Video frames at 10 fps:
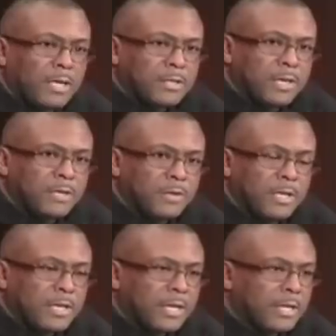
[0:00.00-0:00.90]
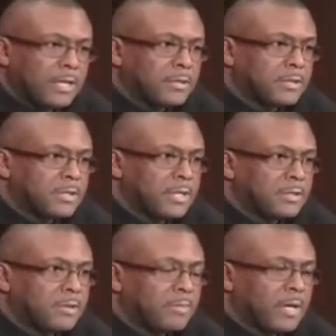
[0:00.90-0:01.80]
last night, trying to get kids to change
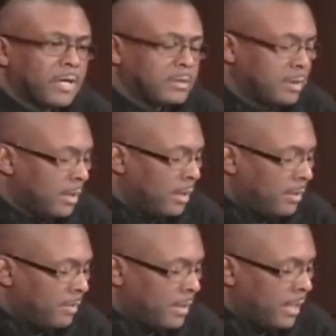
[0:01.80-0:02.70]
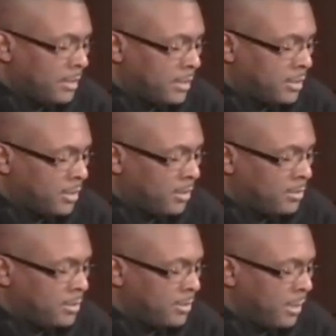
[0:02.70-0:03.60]
their minds. But that just
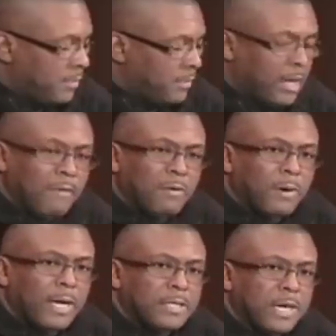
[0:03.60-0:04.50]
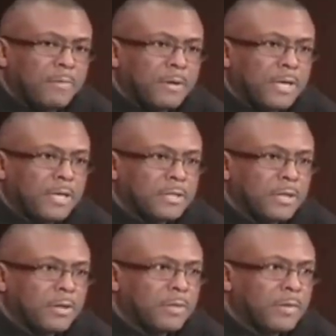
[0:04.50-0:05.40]
shows you that we have the right type of kids that
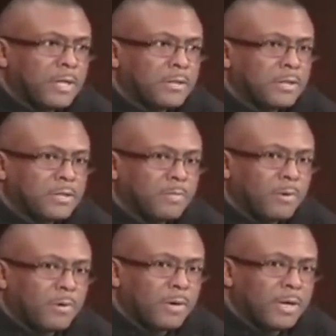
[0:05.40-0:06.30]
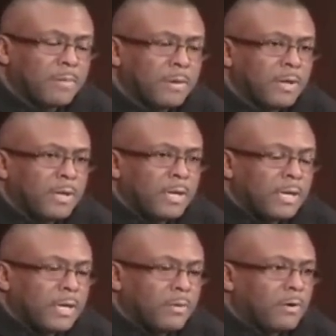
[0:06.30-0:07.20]
are committed to this program,
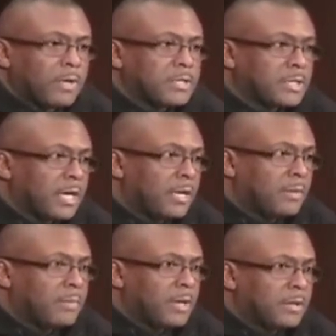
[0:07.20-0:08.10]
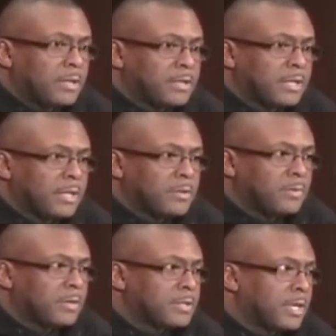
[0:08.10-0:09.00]
and we're excited about these kids, and
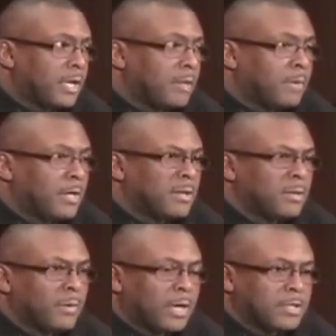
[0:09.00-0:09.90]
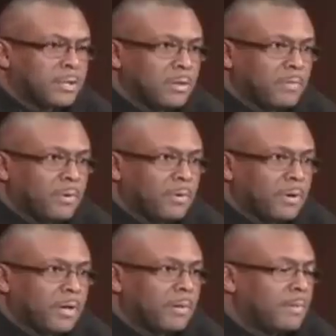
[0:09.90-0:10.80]
we're excited about the direction of the program